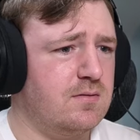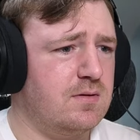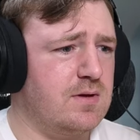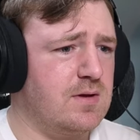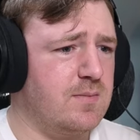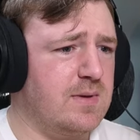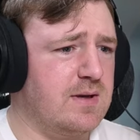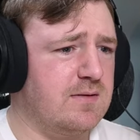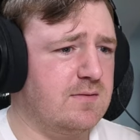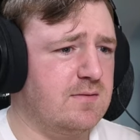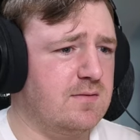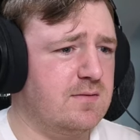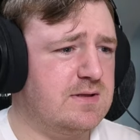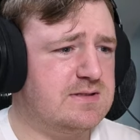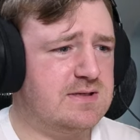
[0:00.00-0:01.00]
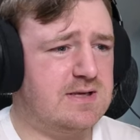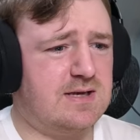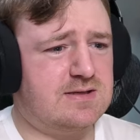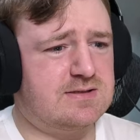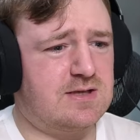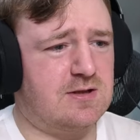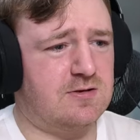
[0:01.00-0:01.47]
Yeah, man. These
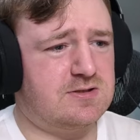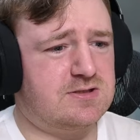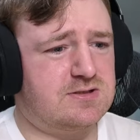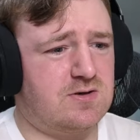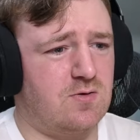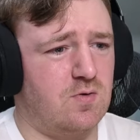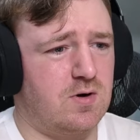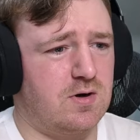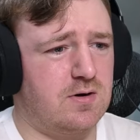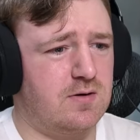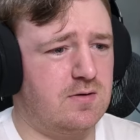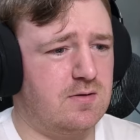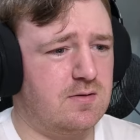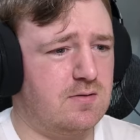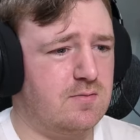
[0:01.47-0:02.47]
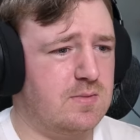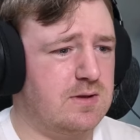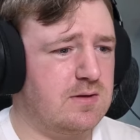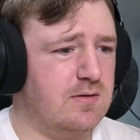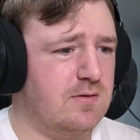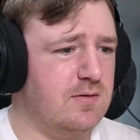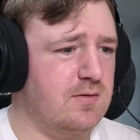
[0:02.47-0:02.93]
kicks, they look so hard. Oh
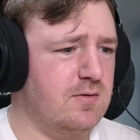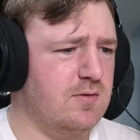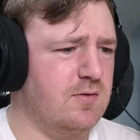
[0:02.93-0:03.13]
my god.